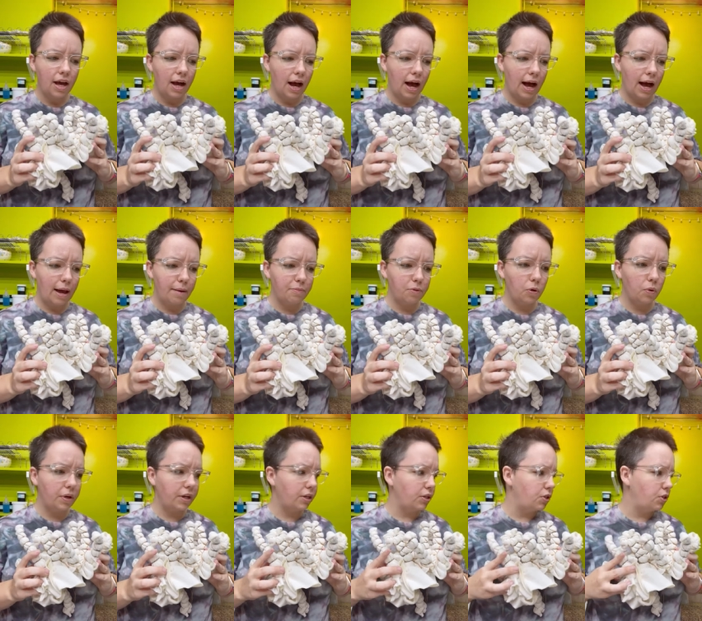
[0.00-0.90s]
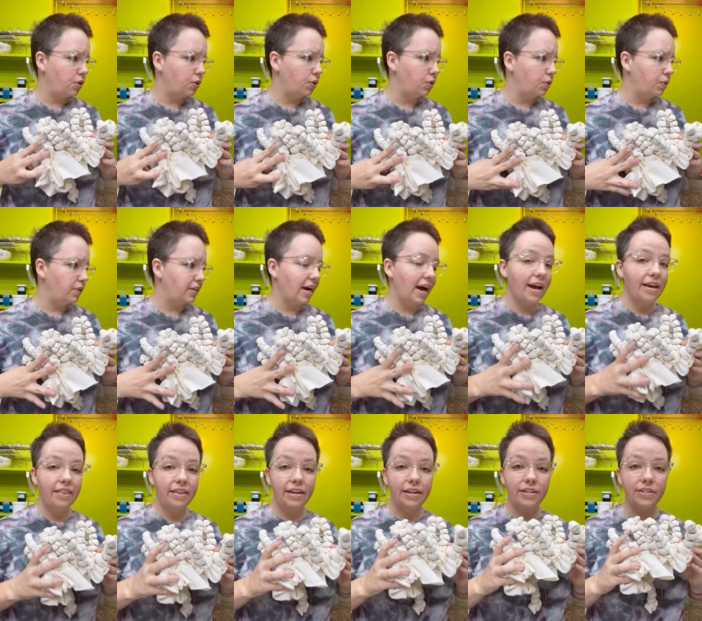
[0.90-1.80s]
I'm going to dye
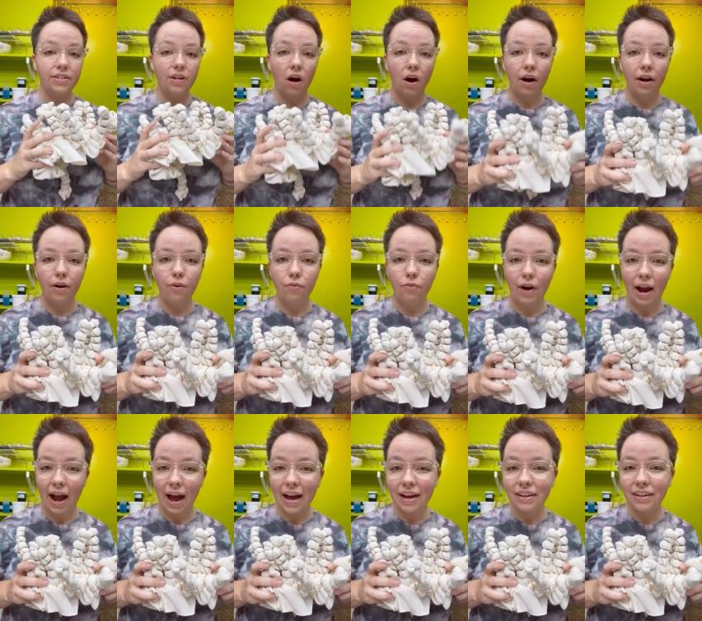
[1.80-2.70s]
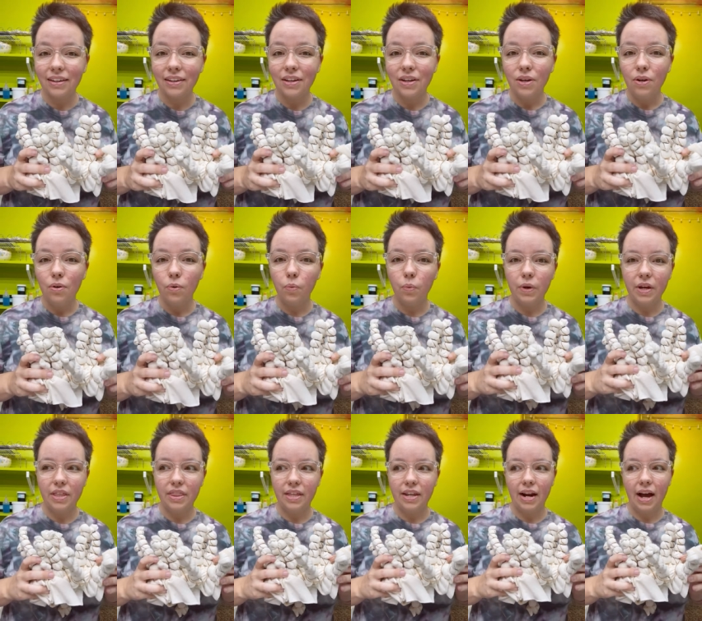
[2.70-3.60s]
this on a rack
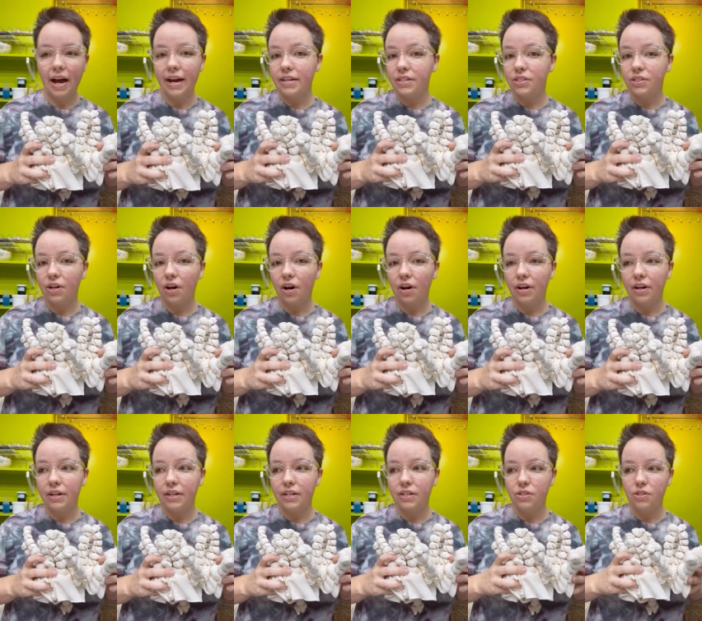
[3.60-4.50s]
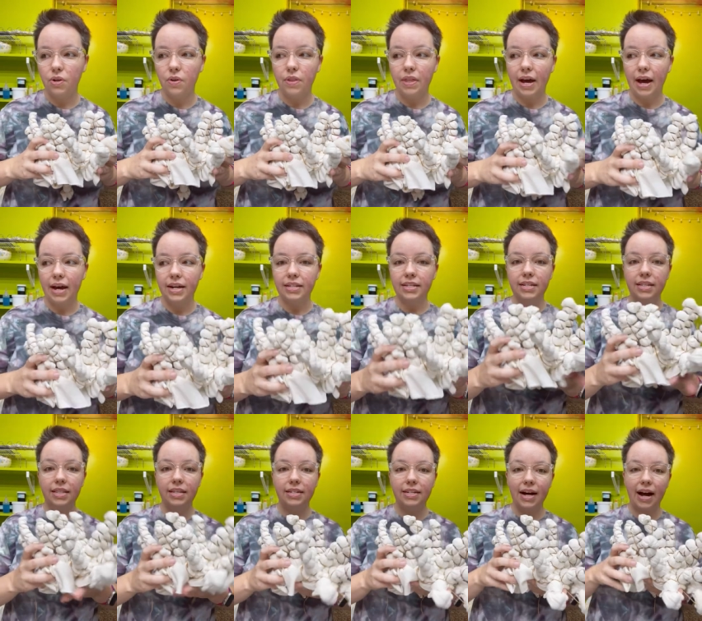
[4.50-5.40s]
with an ice guard so that
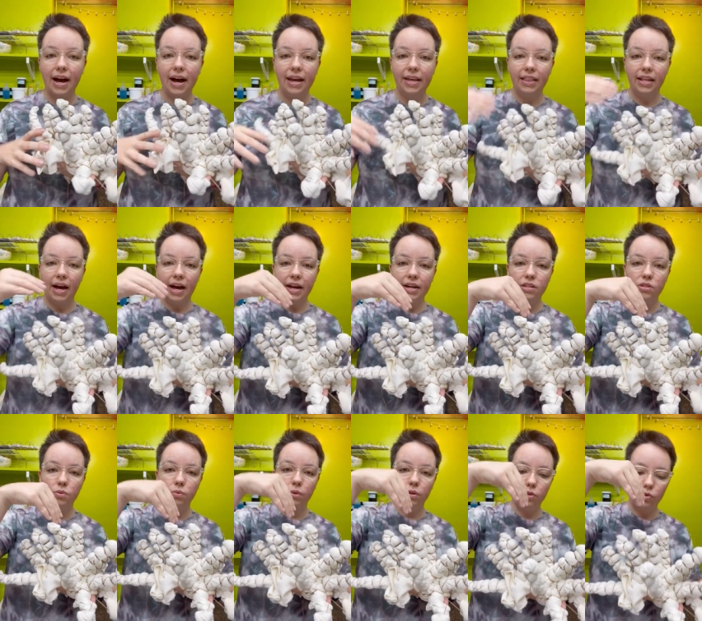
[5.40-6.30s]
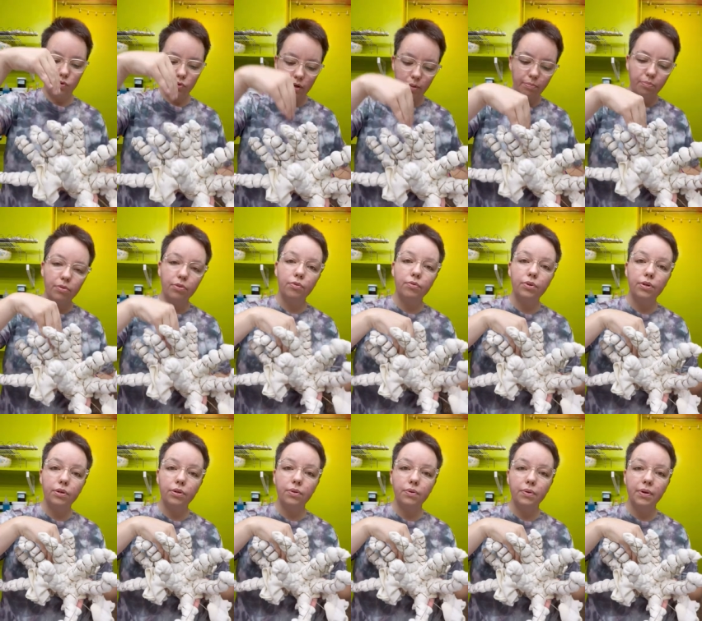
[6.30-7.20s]
the dye and the ice will drip
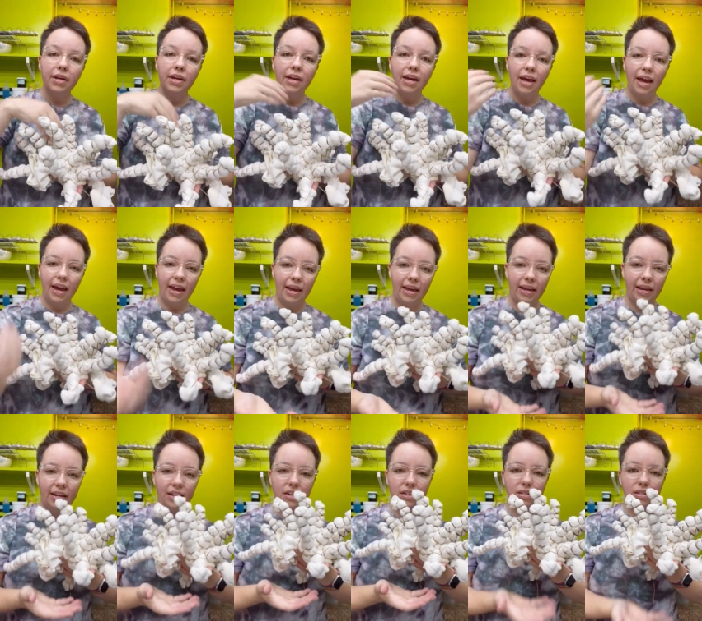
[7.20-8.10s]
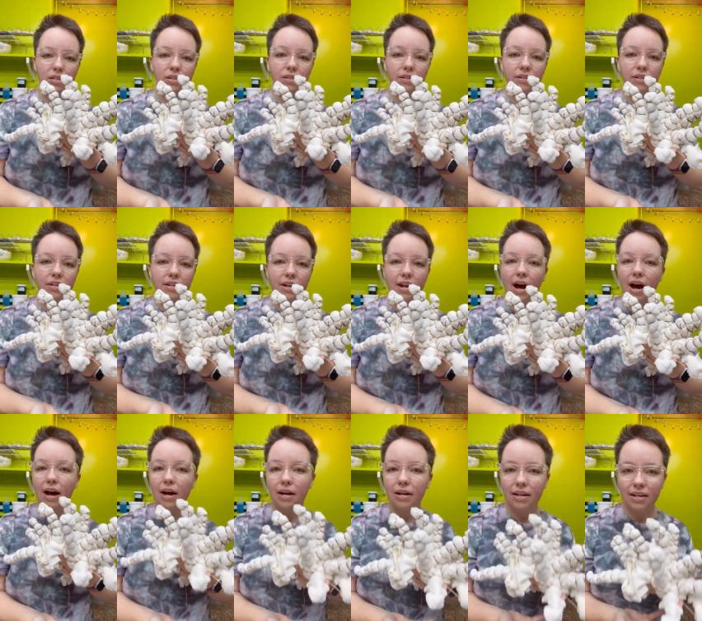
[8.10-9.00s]
through and
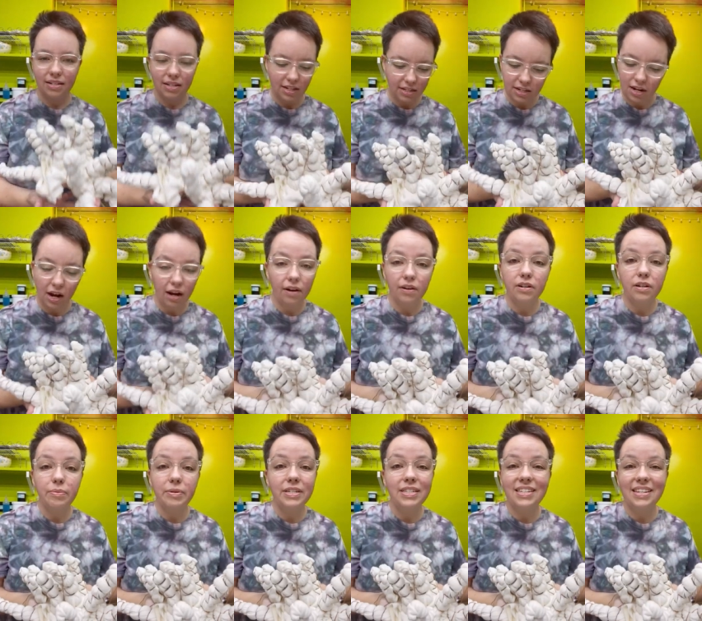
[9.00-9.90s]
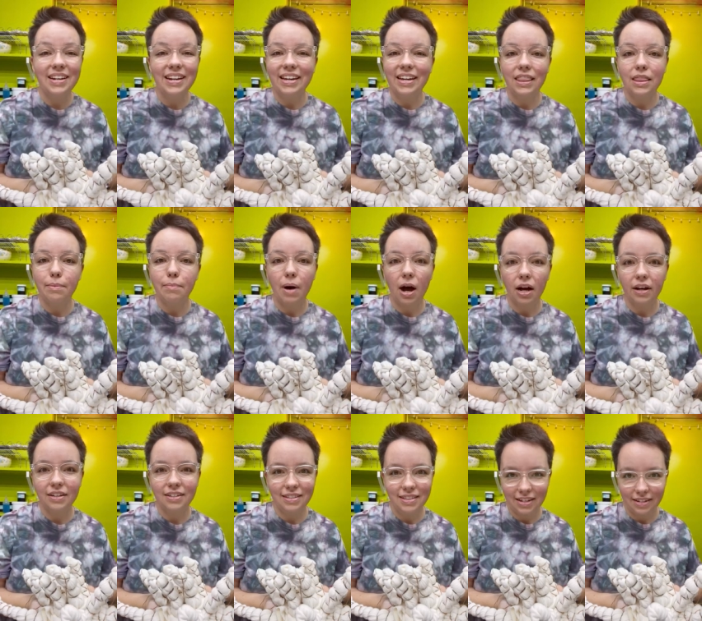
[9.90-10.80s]
not it's not going to be sitting in the
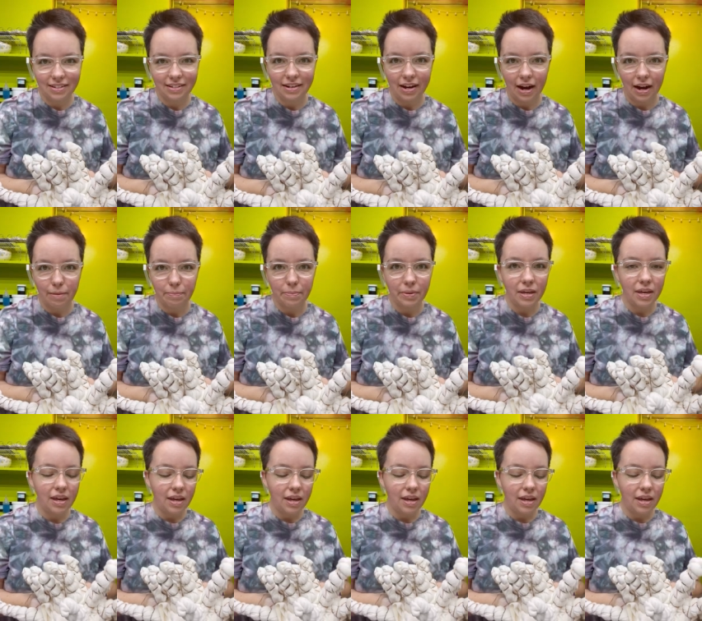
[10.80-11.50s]
muck this time.